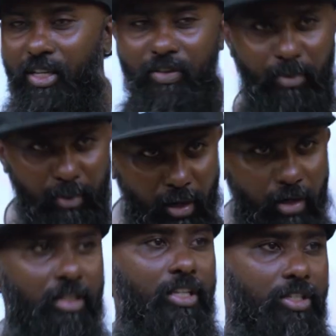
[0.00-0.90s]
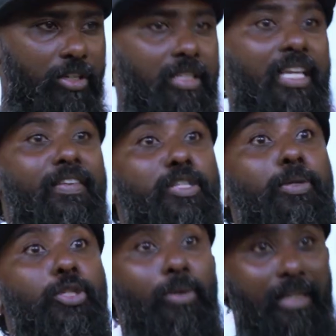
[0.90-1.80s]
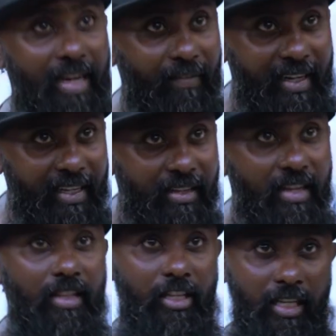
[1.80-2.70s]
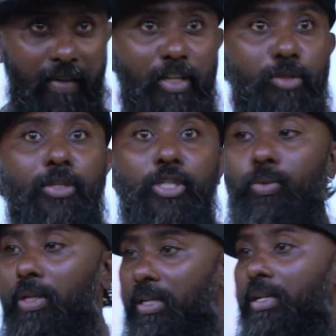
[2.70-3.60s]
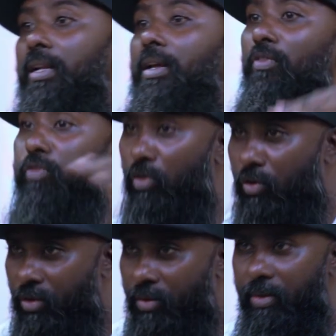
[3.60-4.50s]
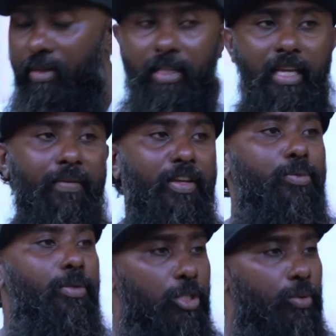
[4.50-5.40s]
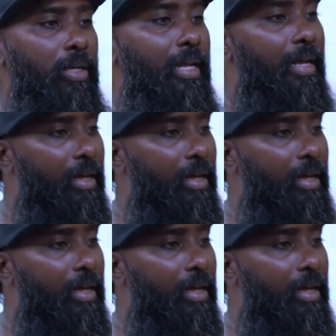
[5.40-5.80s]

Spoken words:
If you belong to the church, they're giving spiritual covering, they're giving spiritual food, they're giving spiritual